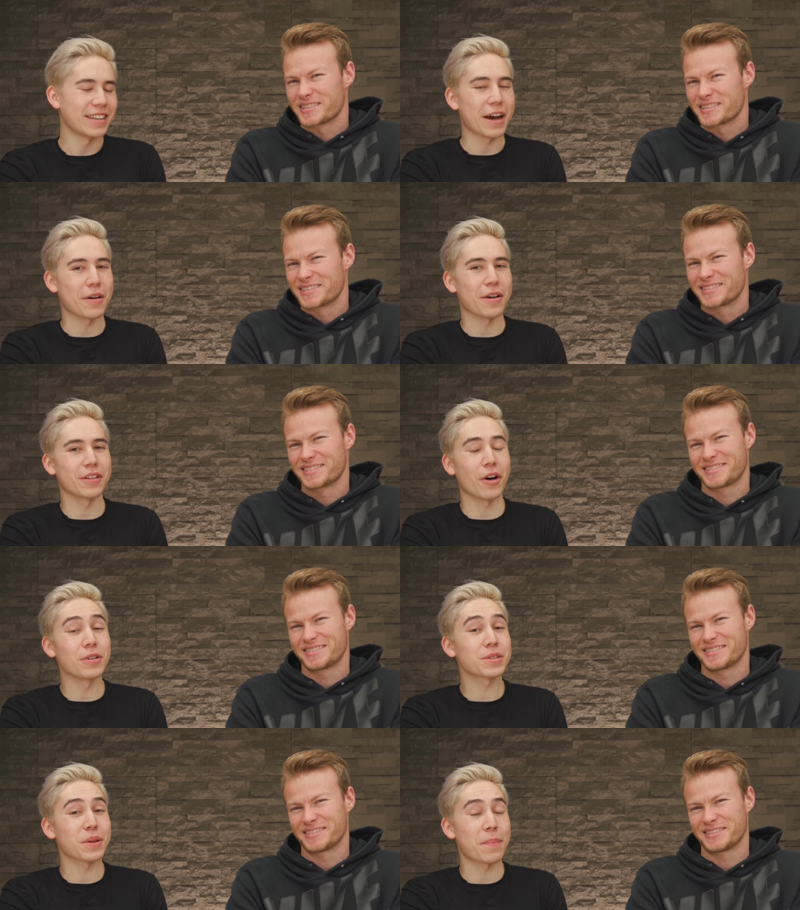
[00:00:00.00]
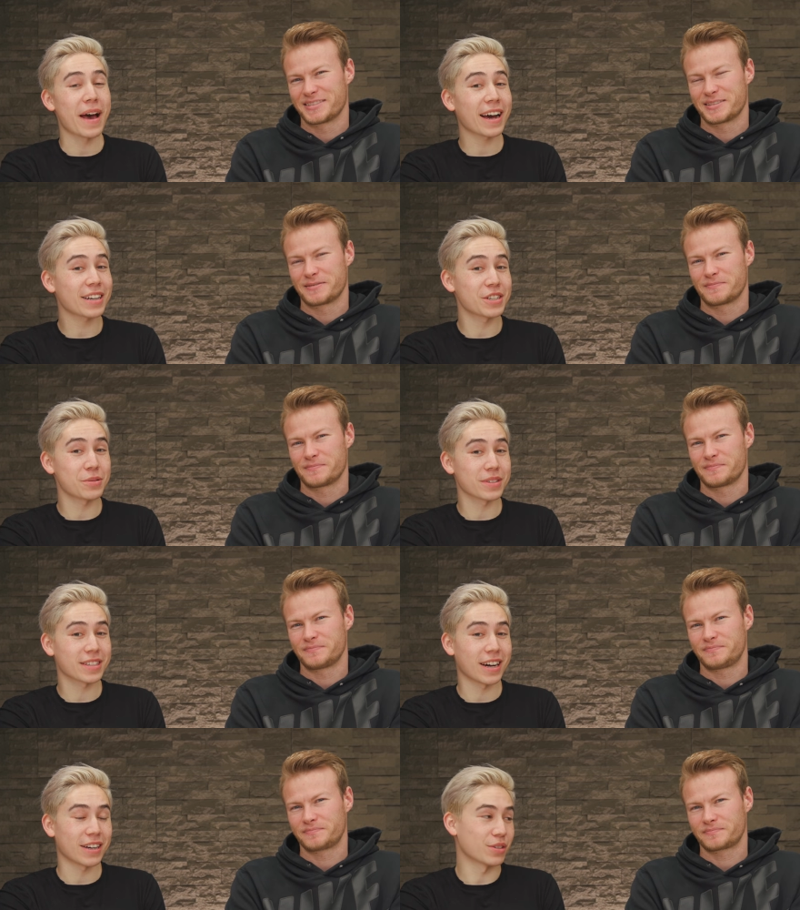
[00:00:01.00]
Speaker 1: Now, also the packaging was
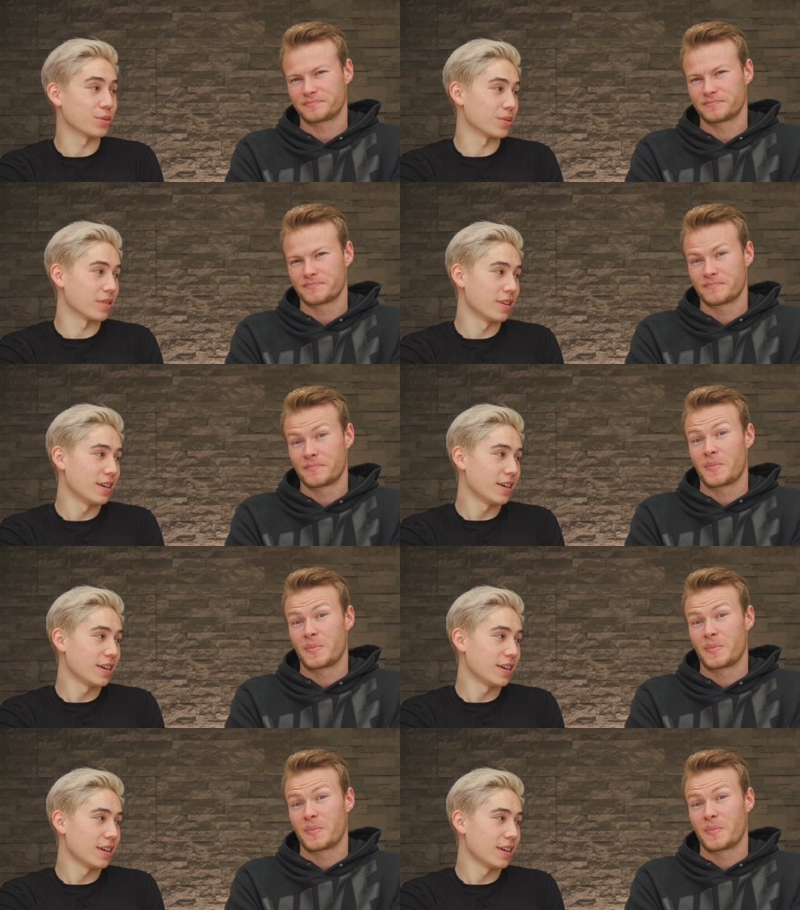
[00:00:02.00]
kind of cool.